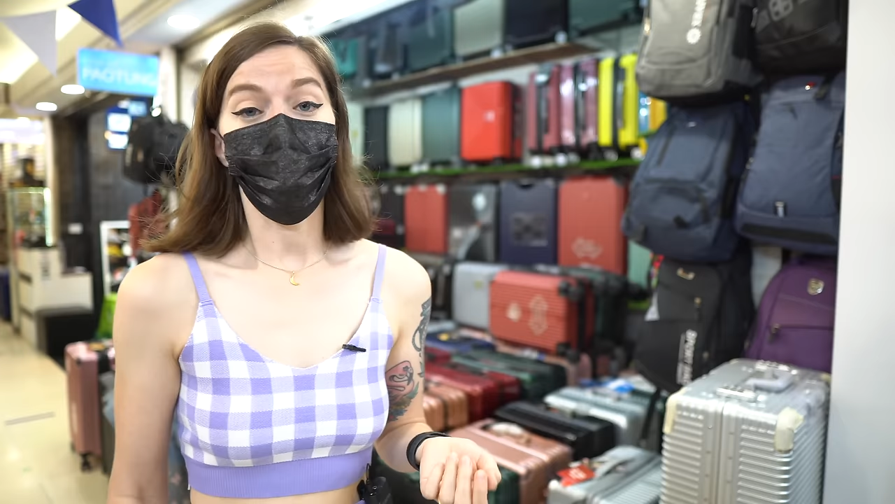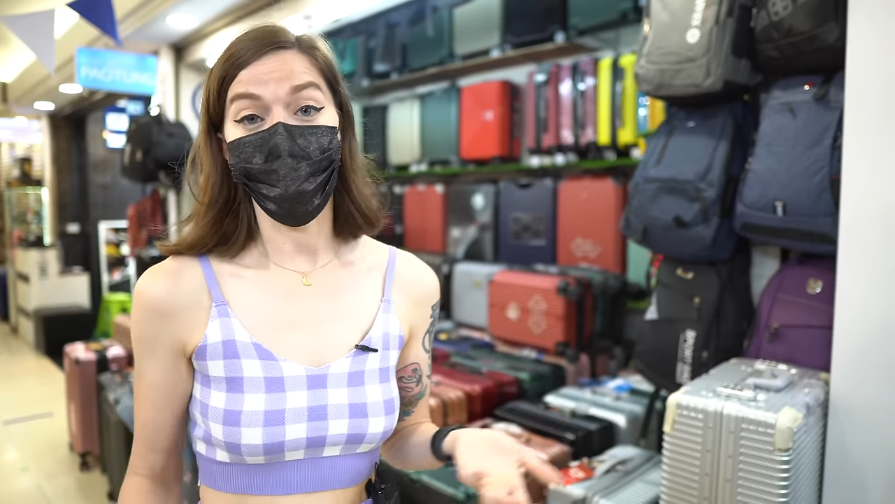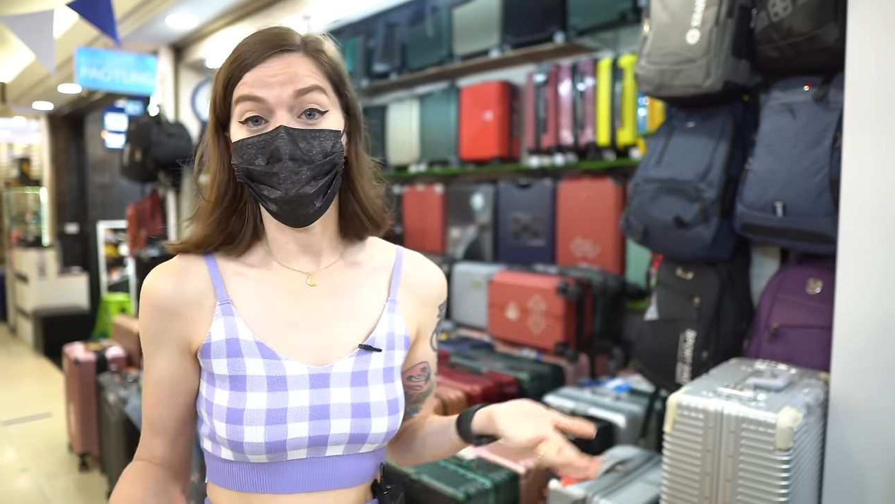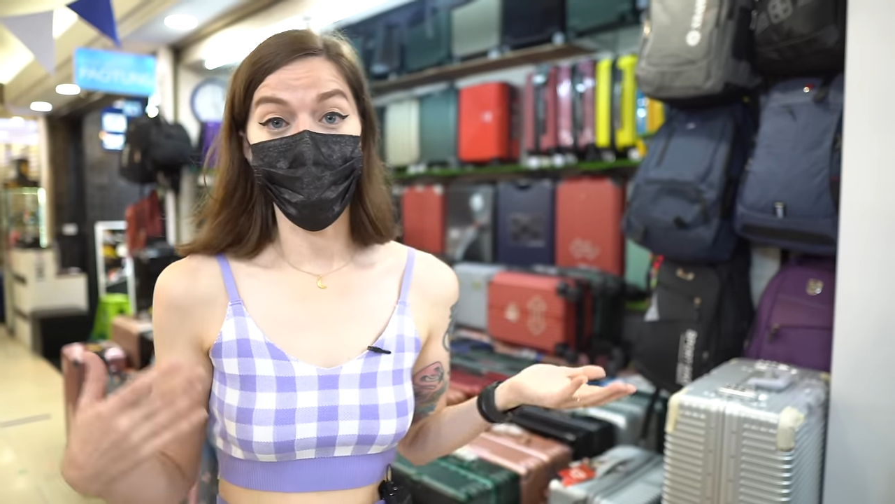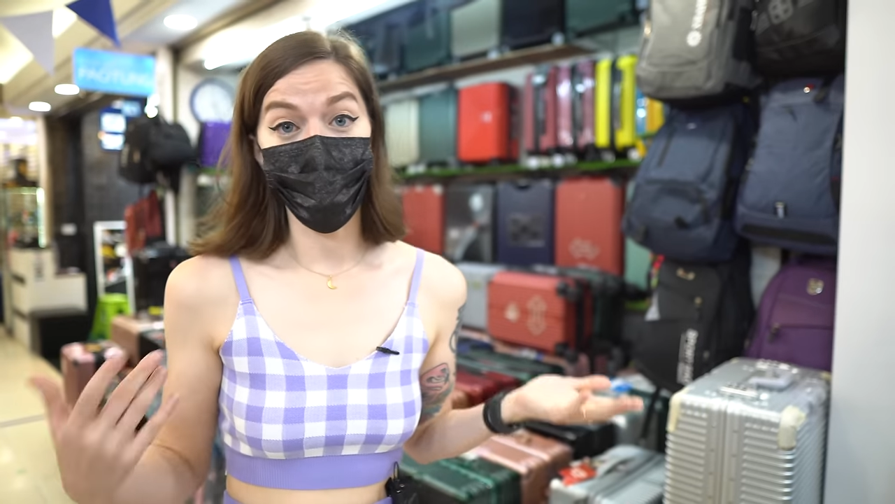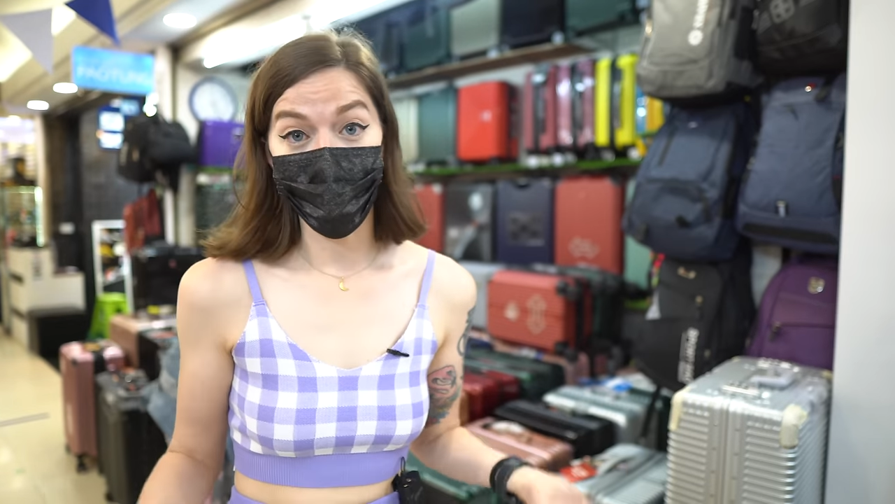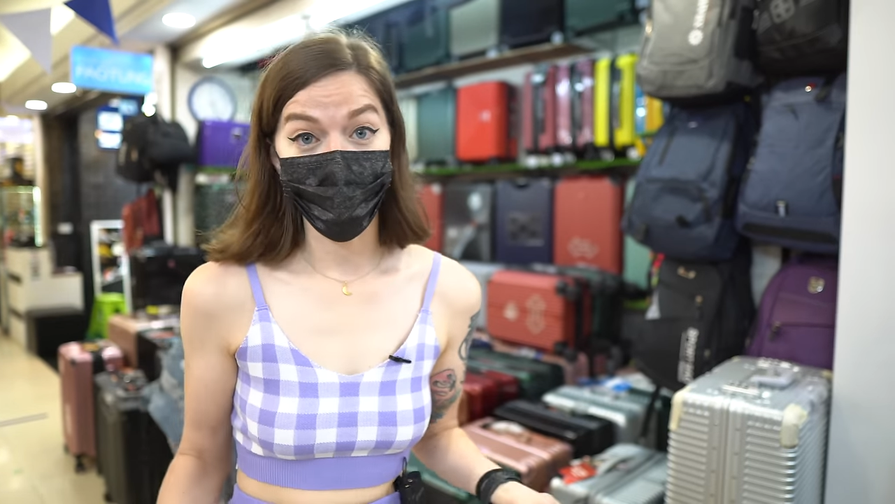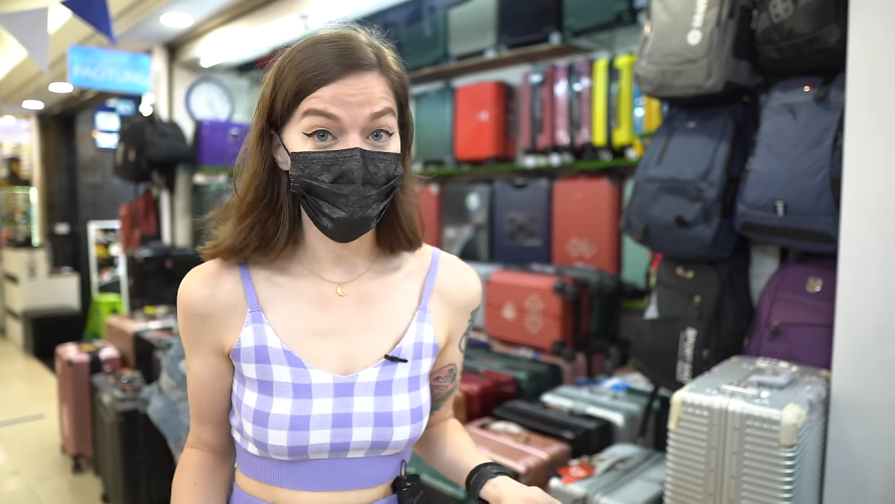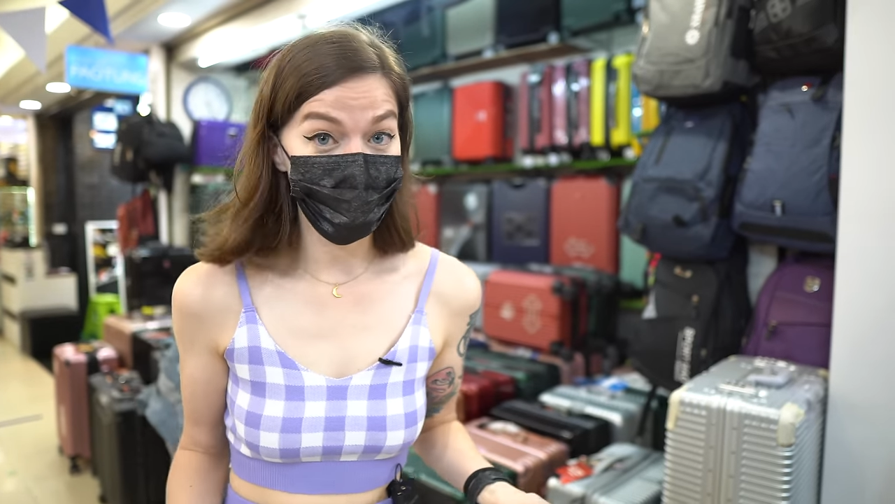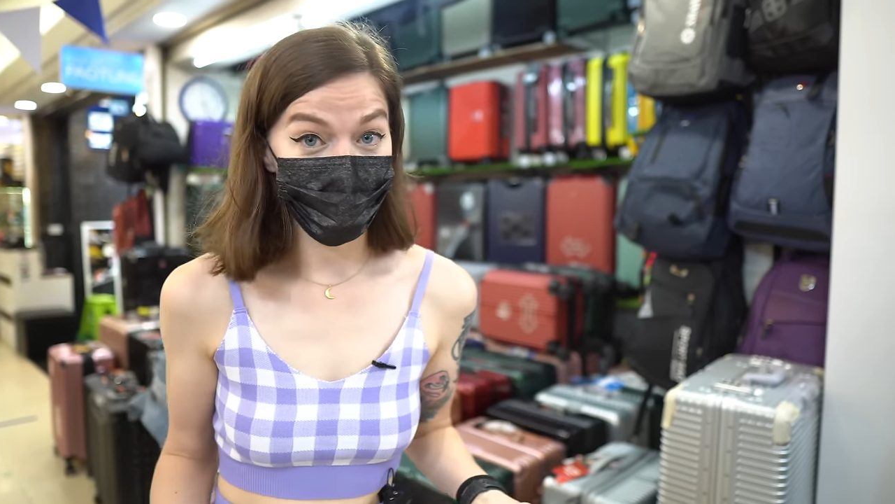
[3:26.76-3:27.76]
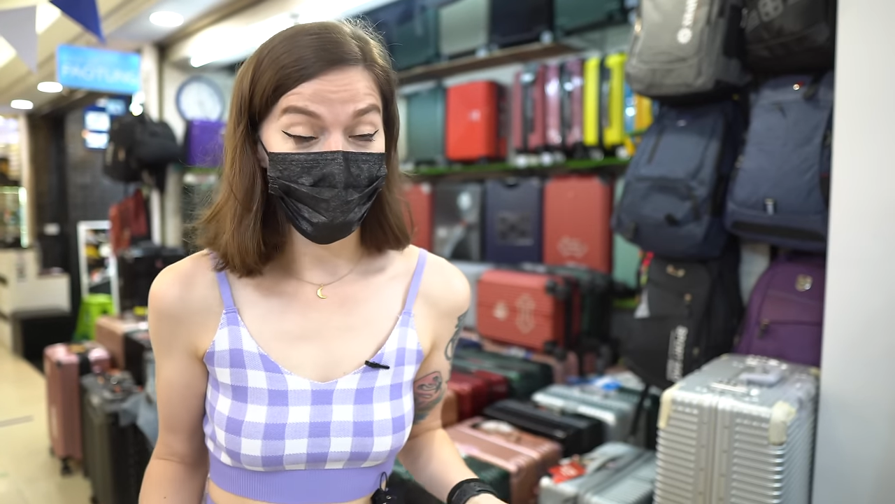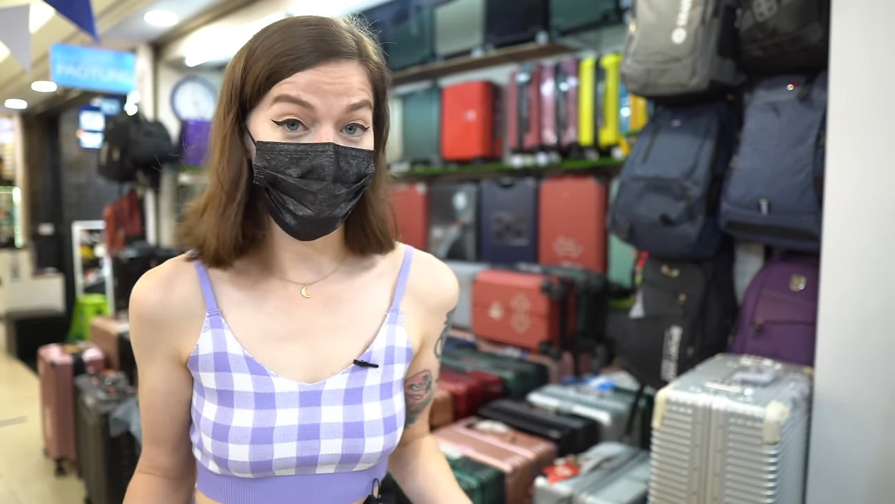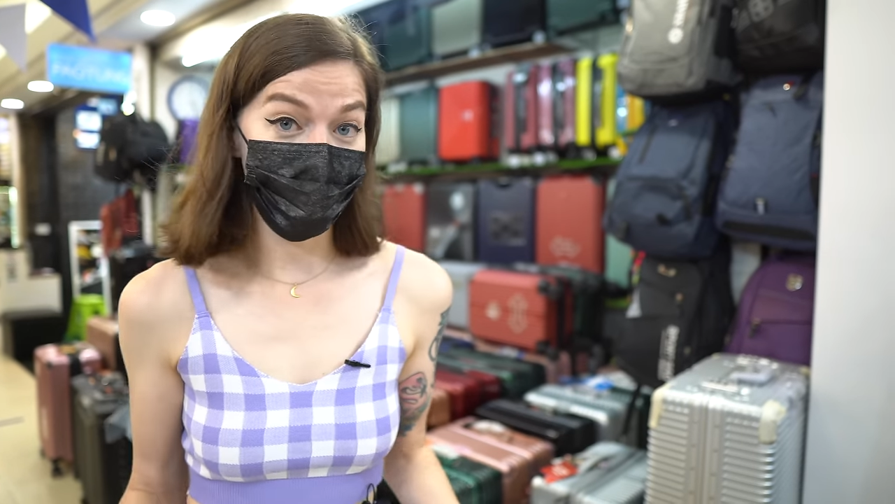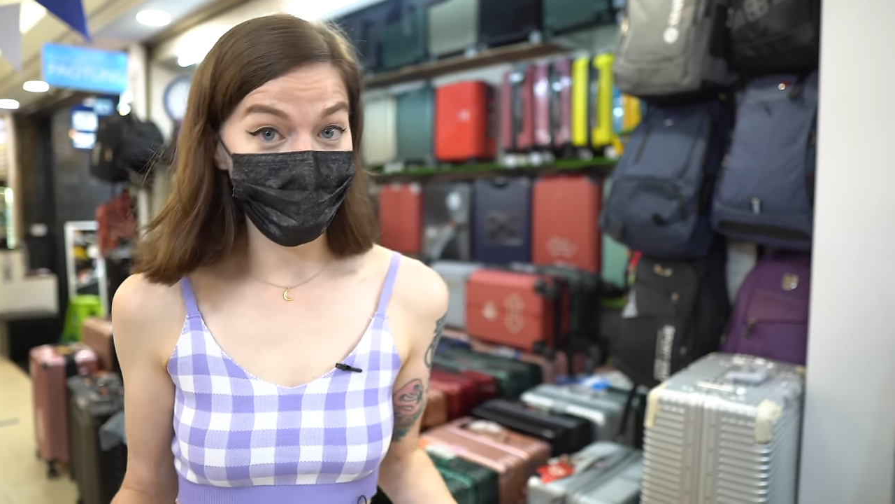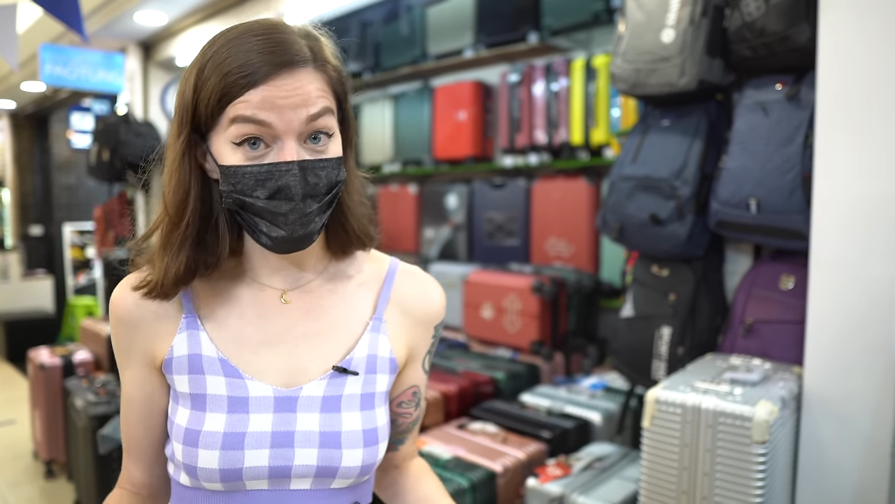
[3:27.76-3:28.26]
And if you're worried you don't have
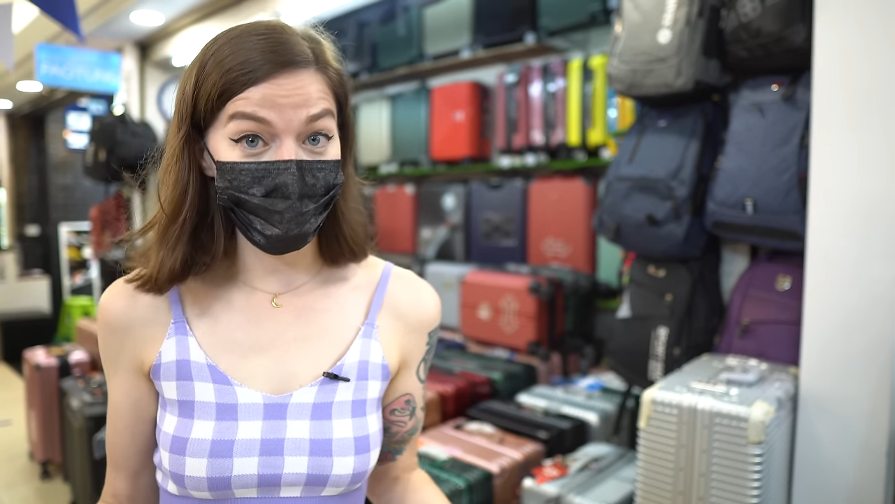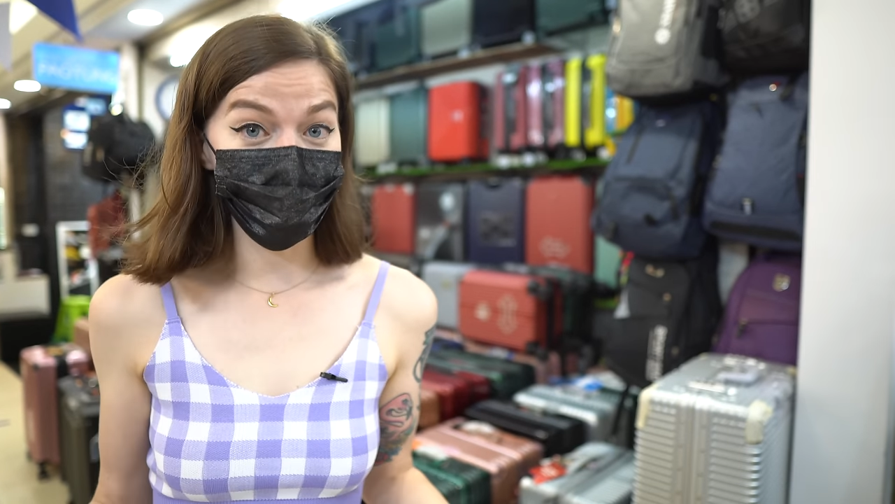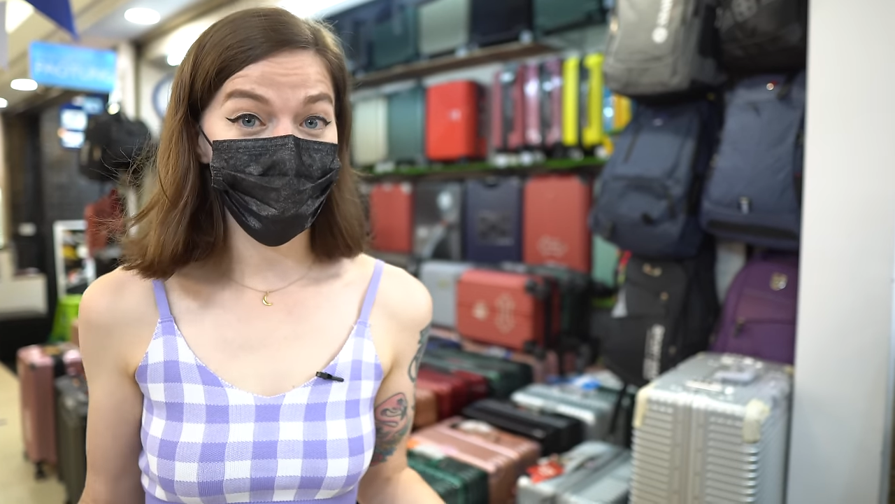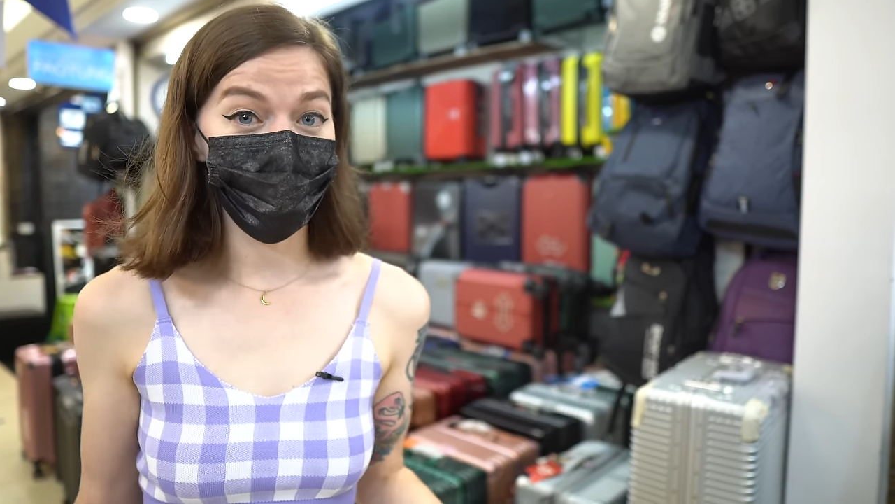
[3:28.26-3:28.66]
enough luggage